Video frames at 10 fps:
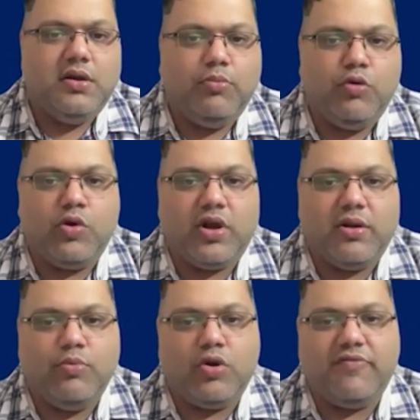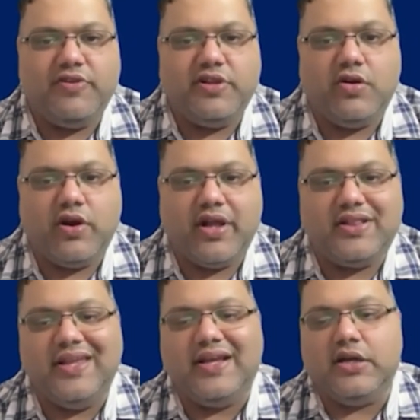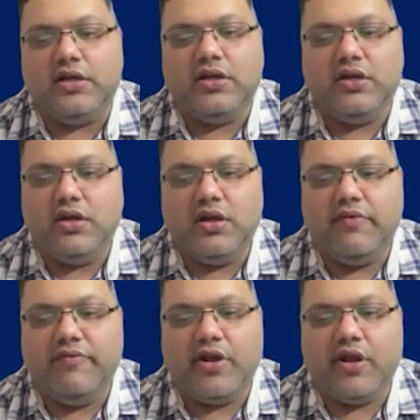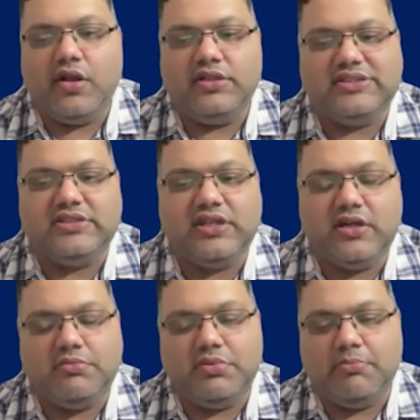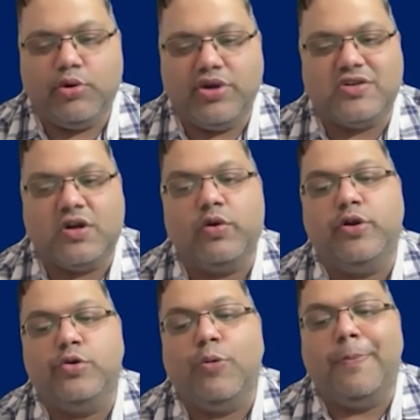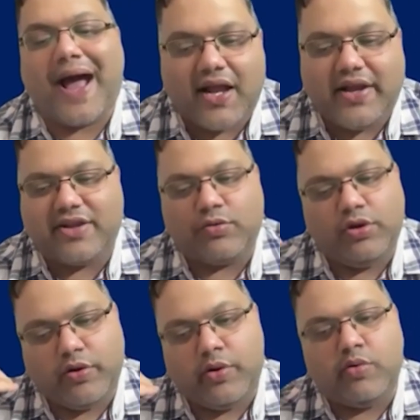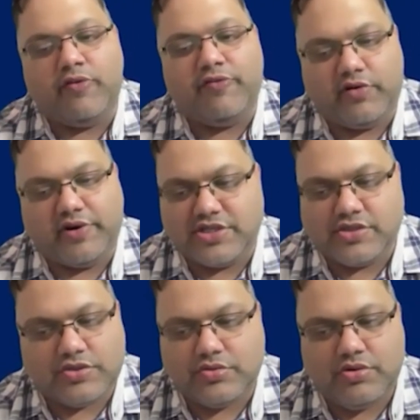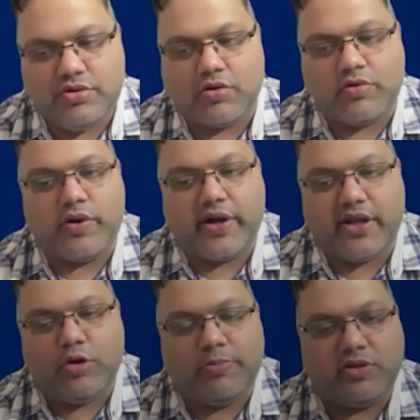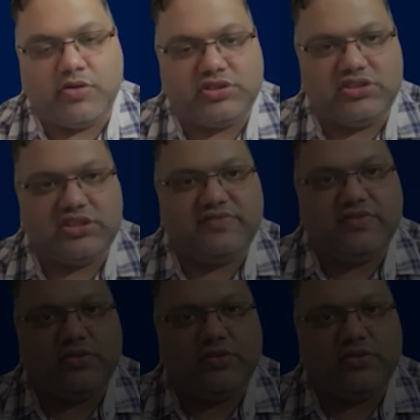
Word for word: more more often than not, I think uh, are, uh, the, the the board is not going to go back. It is only going to go forward. So you're not going to get any open questions henceforth.